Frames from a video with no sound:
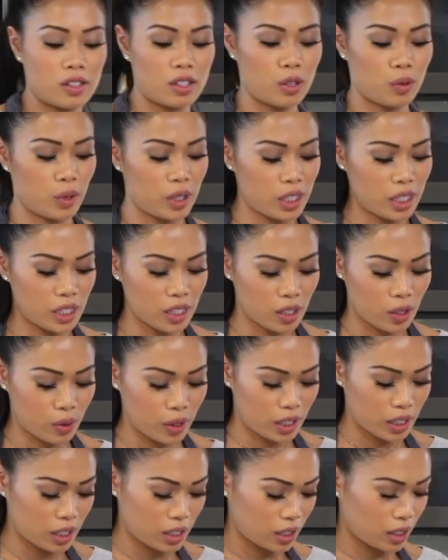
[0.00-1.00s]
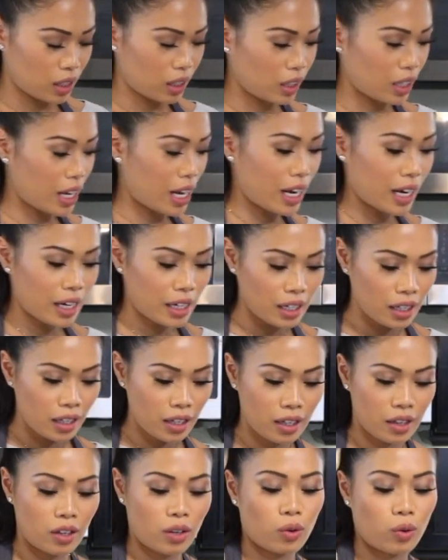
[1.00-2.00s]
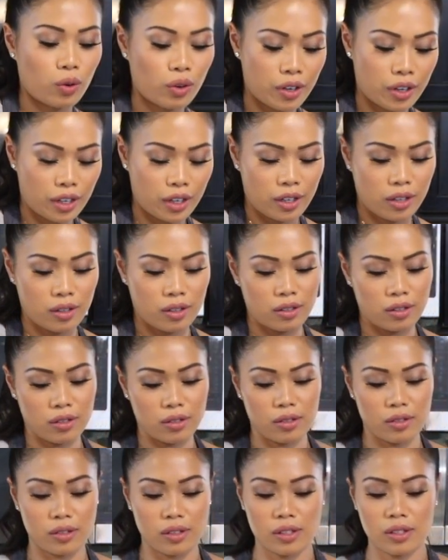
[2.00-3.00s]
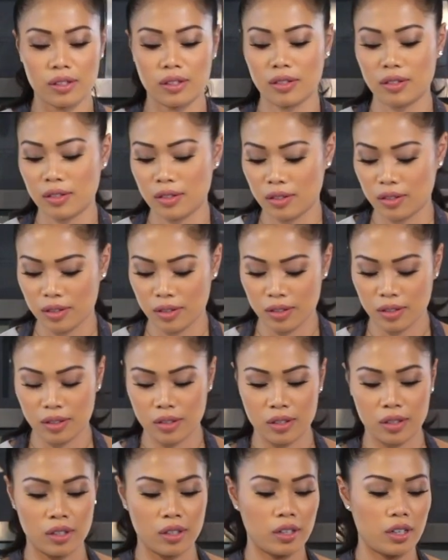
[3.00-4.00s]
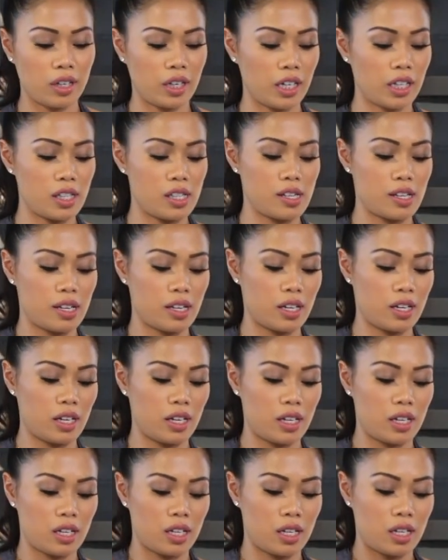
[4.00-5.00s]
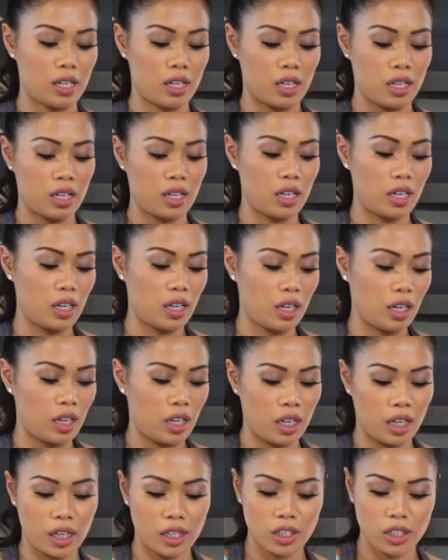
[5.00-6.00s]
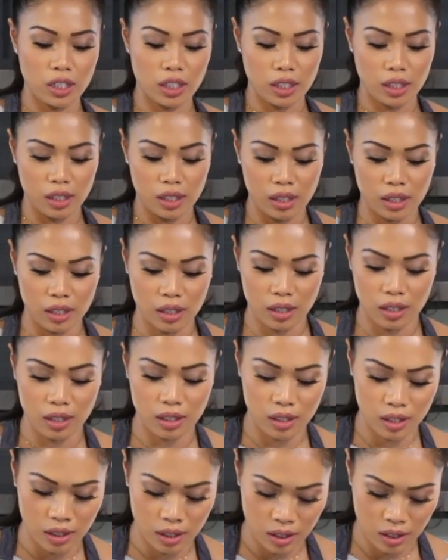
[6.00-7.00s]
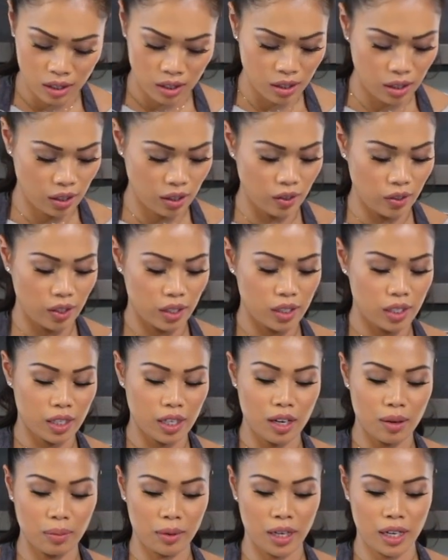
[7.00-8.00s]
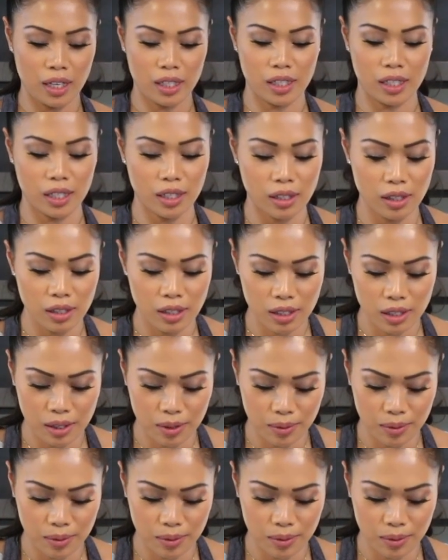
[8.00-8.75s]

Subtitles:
So we're just going to line the Oreos into each of these cupcake tins.